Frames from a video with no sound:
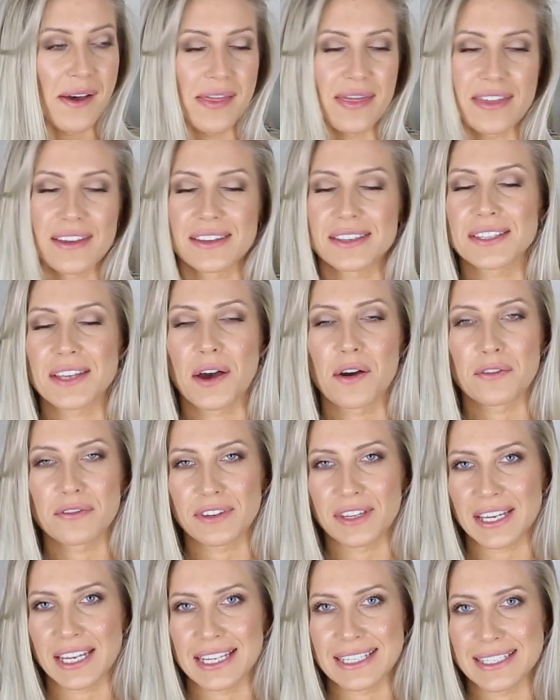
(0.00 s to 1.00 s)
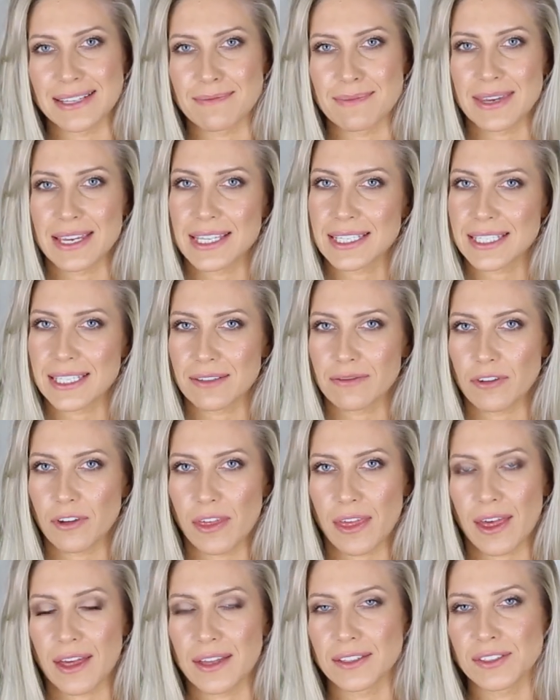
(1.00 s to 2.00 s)
This outfit is amazing for
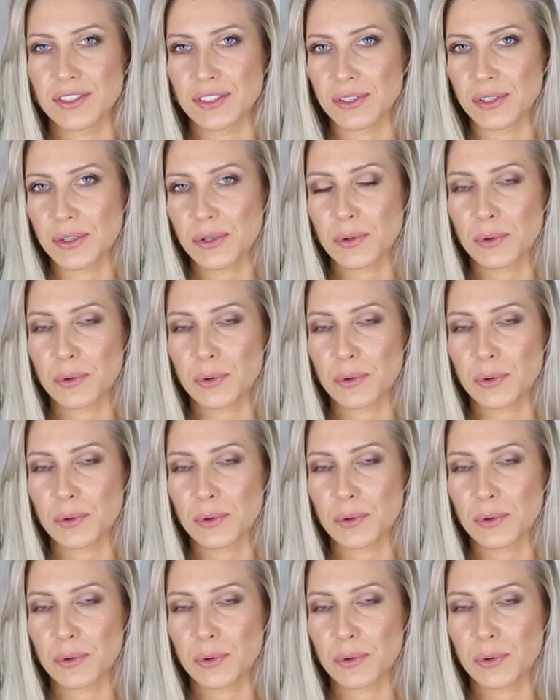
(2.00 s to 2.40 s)
that too.